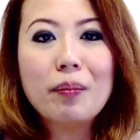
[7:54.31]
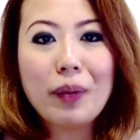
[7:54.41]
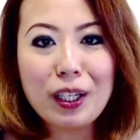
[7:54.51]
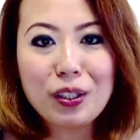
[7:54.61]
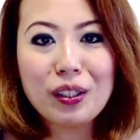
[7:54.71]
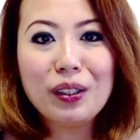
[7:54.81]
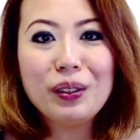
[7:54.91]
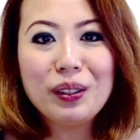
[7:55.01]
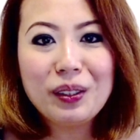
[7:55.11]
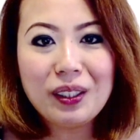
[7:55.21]
Magical
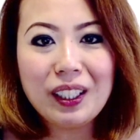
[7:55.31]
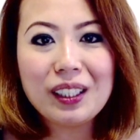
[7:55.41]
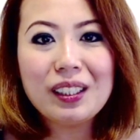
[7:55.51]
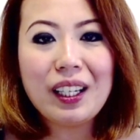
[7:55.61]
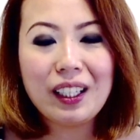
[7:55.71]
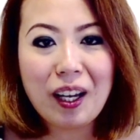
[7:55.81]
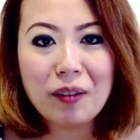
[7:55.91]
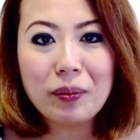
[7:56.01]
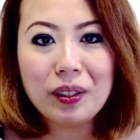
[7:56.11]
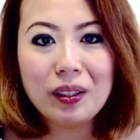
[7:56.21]
things can
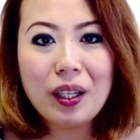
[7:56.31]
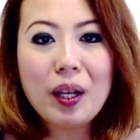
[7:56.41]
happen.